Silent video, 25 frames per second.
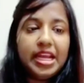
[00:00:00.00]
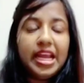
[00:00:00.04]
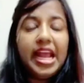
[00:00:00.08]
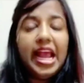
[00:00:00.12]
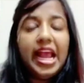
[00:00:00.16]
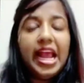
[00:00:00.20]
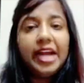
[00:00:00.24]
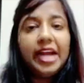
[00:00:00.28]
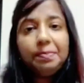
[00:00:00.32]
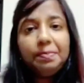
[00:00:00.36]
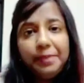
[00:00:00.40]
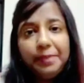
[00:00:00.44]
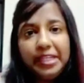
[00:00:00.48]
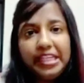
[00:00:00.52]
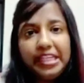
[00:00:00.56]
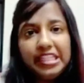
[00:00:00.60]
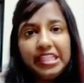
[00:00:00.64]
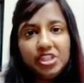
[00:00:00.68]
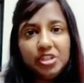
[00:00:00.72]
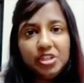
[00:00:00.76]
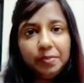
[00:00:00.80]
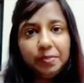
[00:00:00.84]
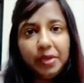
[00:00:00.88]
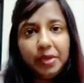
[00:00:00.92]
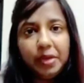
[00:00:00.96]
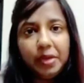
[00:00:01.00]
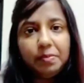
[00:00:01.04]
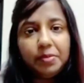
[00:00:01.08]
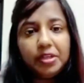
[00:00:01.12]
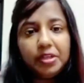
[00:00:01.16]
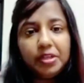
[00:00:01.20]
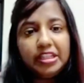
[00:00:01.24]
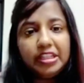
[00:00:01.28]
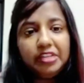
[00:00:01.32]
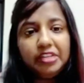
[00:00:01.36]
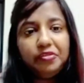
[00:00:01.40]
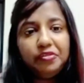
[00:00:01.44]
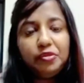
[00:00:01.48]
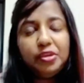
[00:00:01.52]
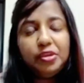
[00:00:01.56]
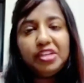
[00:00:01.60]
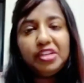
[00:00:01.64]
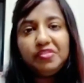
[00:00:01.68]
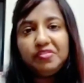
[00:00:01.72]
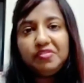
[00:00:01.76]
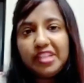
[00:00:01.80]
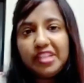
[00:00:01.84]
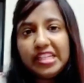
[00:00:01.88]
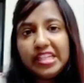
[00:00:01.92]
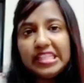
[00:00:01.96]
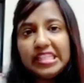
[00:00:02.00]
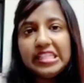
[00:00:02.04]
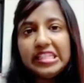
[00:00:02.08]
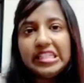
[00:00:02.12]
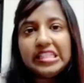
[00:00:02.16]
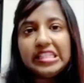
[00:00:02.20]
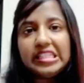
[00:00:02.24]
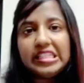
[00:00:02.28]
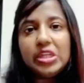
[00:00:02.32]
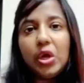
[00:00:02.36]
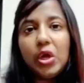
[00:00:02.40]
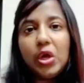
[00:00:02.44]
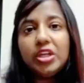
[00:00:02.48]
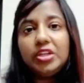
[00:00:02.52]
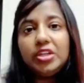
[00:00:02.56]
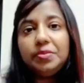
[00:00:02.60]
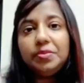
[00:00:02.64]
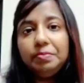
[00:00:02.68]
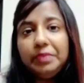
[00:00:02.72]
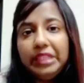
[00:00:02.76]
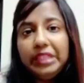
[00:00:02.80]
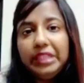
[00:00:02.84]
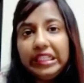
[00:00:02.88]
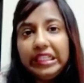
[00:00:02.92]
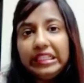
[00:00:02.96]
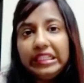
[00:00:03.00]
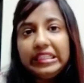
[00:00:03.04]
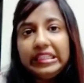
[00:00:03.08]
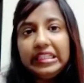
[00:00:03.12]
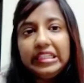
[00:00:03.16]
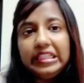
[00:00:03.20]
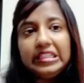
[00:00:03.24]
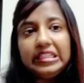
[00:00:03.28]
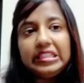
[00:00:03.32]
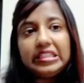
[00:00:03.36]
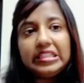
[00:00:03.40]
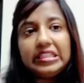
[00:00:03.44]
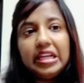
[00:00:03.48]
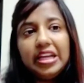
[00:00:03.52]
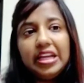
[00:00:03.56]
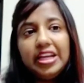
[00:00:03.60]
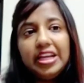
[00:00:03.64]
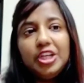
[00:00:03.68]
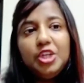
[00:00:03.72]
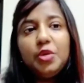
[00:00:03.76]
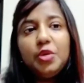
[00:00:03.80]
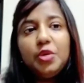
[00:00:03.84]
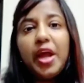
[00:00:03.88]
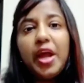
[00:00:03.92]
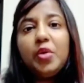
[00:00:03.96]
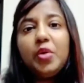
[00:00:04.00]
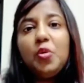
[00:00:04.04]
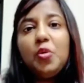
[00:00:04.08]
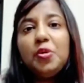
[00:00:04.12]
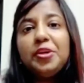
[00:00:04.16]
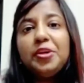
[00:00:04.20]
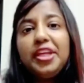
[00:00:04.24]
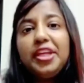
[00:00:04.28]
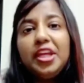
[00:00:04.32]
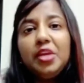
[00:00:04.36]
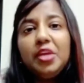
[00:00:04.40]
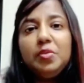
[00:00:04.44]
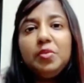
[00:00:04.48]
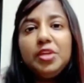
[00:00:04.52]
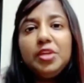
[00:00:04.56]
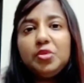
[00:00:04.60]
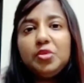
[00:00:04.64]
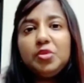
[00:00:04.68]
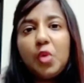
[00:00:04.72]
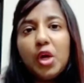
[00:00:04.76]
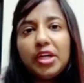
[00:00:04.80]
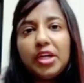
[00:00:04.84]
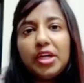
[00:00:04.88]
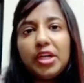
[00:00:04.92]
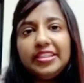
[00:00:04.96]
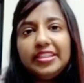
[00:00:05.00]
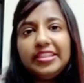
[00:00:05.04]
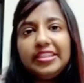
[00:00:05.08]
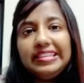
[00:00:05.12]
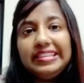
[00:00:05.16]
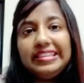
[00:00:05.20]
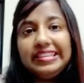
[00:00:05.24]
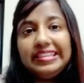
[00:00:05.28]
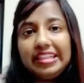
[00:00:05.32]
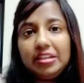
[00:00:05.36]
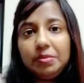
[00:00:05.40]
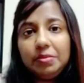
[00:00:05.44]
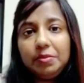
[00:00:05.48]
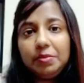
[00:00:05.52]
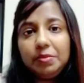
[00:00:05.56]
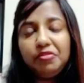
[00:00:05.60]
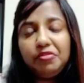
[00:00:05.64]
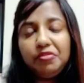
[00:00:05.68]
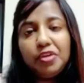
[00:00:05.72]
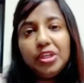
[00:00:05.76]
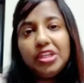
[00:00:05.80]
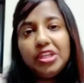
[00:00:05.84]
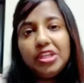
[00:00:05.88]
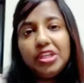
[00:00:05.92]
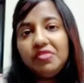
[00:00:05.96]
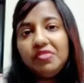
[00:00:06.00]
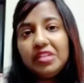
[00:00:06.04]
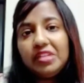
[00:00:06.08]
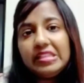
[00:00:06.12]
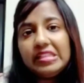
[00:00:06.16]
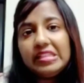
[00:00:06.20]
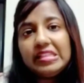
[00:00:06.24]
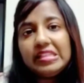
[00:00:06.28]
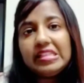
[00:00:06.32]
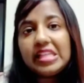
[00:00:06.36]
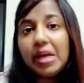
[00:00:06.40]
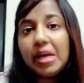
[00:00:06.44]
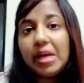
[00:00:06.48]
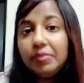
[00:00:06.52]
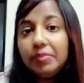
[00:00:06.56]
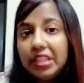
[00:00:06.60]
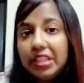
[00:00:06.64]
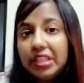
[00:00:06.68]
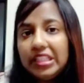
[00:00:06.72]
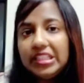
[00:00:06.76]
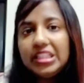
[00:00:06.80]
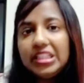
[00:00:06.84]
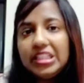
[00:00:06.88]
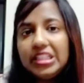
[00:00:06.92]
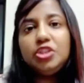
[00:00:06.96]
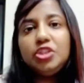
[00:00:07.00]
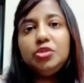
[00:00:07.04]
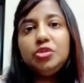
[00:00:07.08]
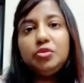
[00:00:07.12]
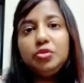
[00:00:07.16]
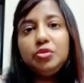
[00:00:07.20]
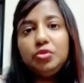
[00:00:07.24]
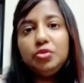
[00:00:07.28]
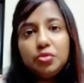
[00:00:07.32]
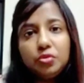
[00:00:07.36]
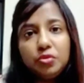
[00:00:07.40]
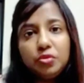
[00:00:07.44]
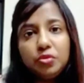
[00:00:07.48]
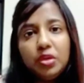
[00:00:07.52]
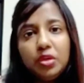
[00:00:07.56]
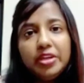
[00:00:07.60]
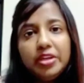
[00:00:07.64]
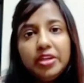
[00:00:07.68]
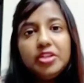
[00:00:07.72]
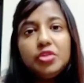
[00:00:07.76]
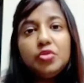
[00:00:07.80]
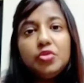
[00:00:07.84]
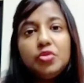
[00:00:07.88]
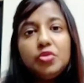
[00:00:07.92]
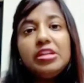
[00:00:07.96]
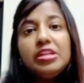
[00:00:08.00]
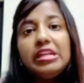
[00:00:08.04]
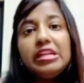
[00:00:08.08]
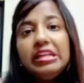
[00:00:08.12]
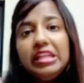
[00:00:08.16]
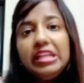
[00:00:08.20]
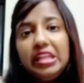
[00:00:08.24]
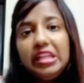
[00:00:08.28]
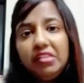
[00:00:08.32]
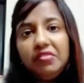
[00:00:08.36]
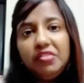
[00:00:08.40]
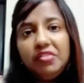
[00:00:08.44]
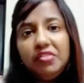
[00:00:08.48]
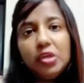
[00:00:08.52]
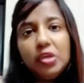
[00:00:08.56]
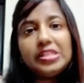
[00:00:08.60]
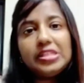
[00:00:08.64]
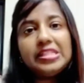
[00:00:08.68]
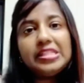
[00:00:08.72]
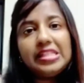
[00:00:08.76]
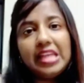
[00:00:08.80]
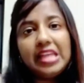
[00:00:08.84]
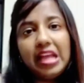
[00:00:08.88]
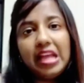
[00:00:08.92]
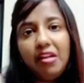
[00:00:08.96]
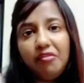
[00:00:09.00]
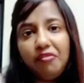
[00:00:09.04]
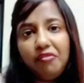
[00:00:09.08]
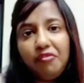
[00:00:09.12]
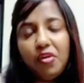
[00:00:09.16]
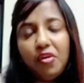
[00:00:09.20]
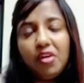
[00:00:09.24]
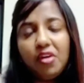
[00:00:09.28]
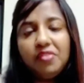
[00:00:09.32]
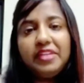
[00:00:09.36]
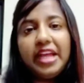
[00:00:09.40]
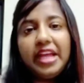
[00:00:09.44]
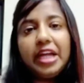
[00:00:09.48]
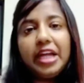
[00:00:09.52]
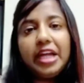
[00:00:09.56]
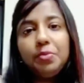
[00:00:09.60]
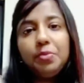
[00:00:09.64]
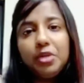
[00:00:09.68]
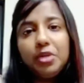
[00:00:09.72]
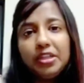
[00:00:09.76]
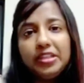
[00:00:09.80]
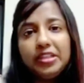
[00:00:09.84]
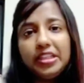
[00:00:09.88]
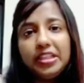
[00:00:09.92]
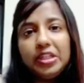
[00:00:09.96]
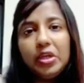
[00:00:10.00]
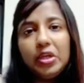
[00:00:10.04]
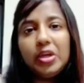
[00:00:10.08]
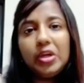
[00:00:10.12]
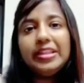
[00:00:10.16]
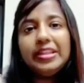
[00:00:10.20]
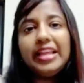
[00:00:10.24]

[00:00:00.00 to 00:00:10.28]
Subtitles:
And please remember that forgiveness does not mean that you are okay with what they did, but forgiveness is something that you do to relieve yourself of that burden or